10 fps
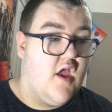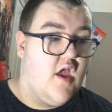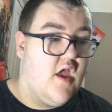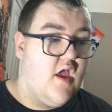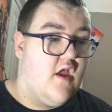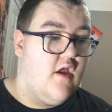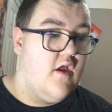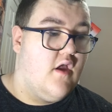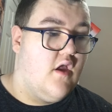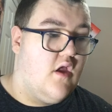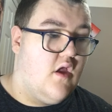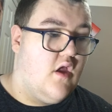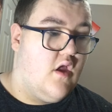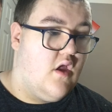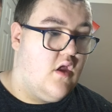
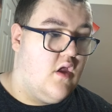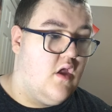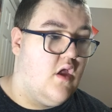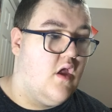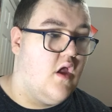(silence)